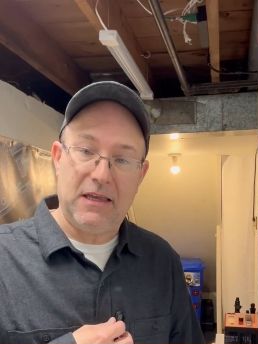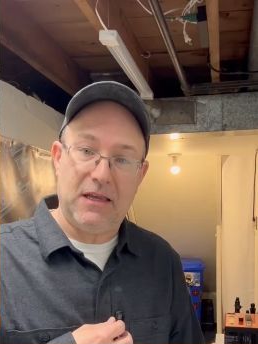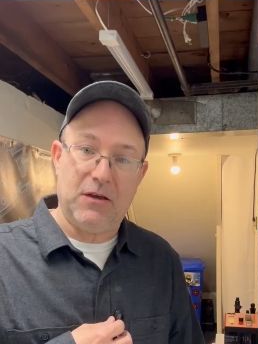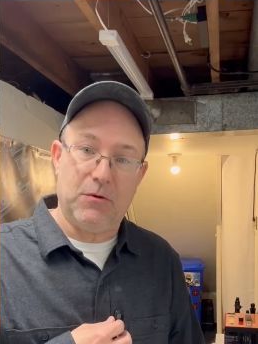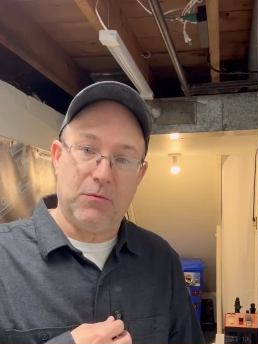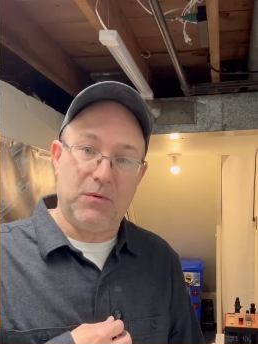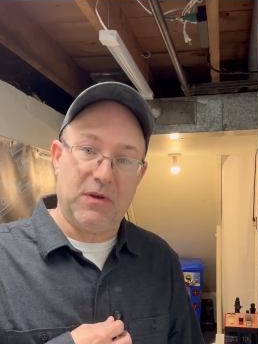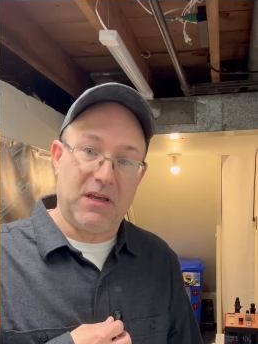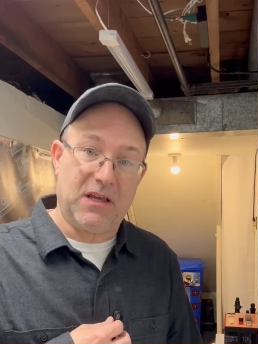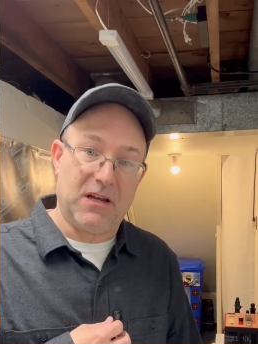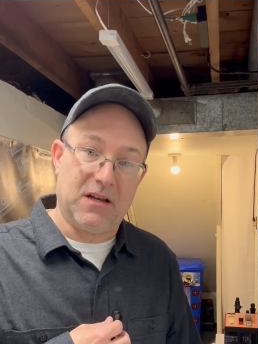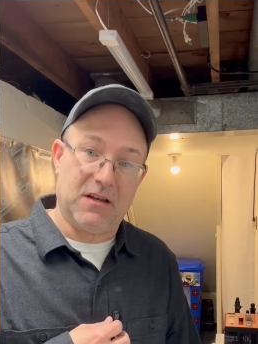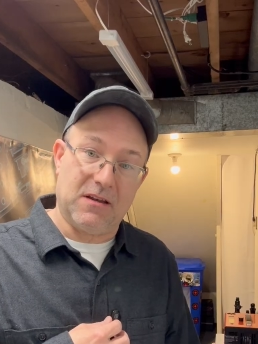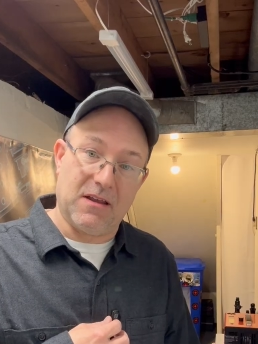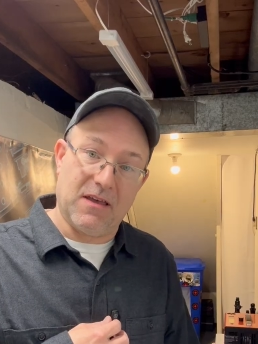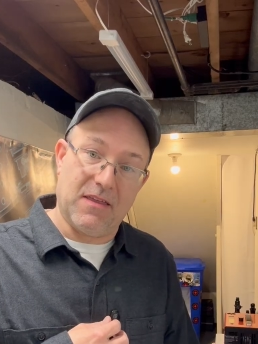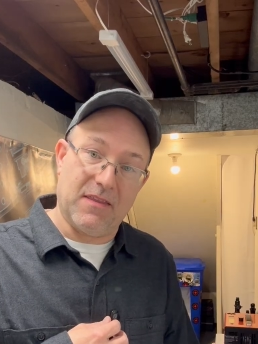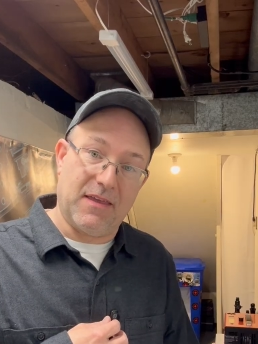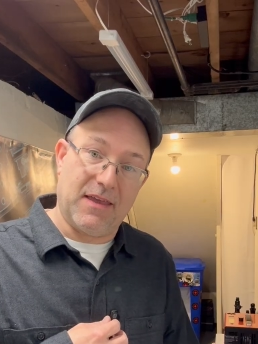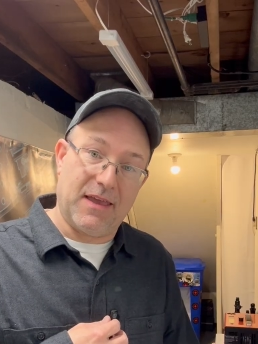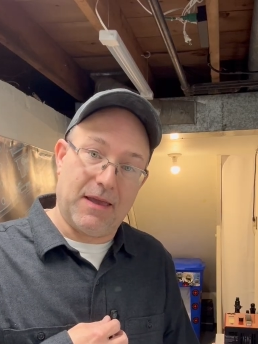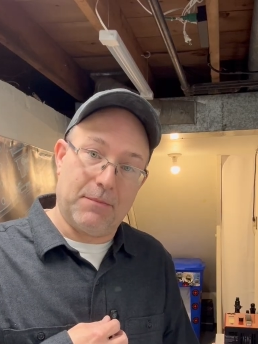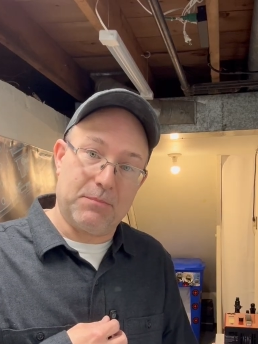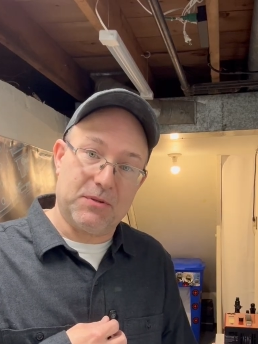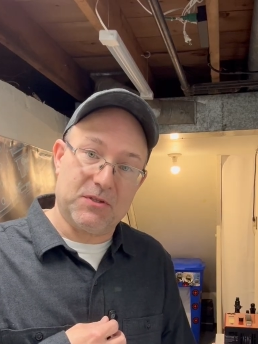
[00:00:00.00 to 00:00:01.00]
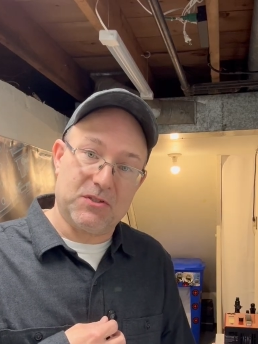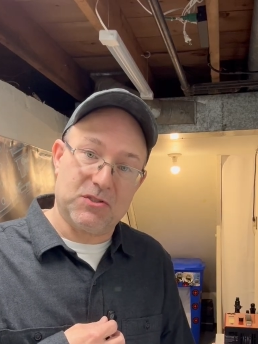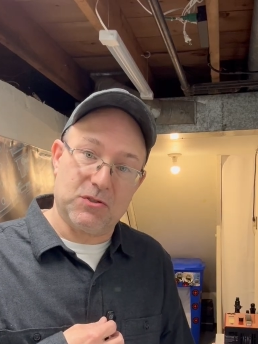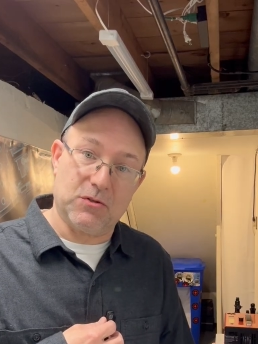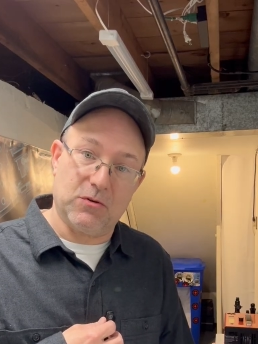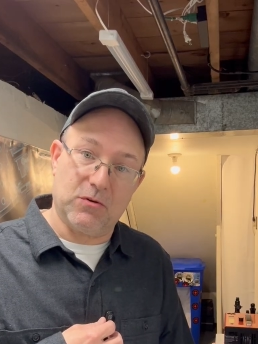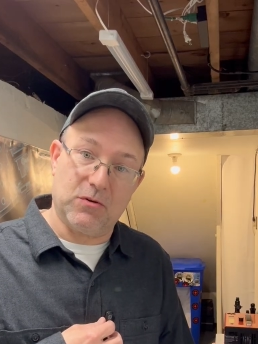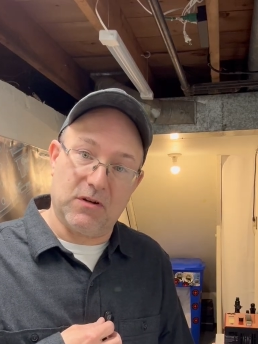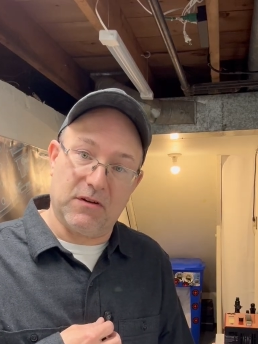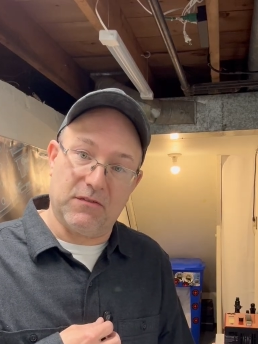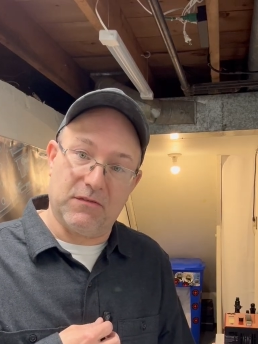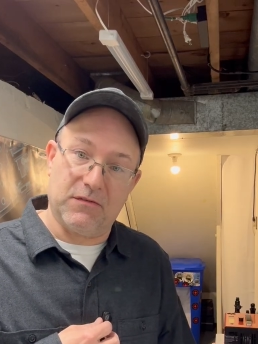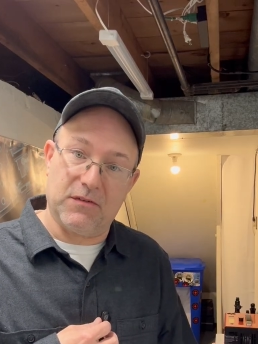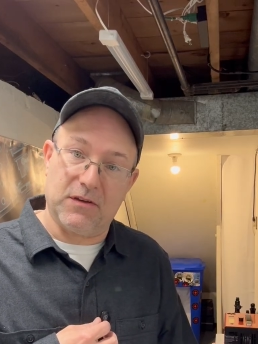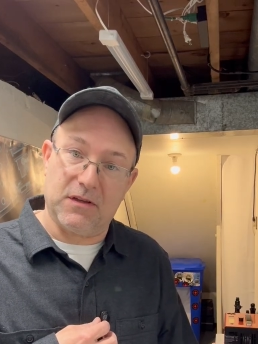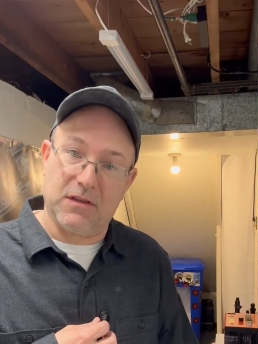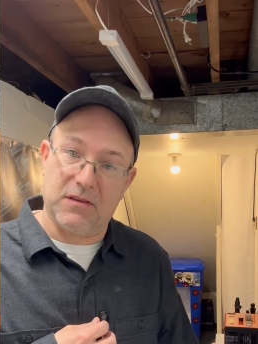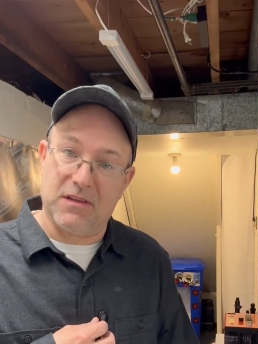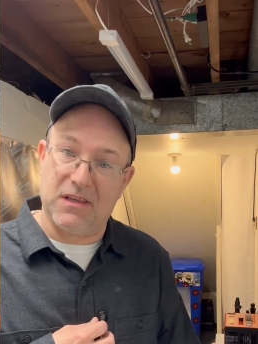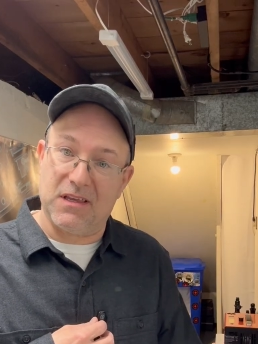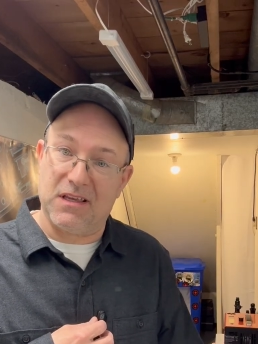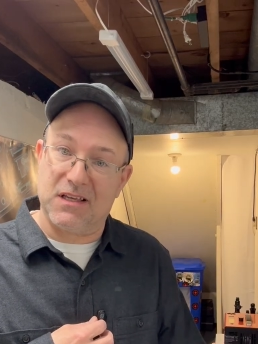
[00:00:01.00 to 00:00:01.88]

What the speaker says: We got another episode of the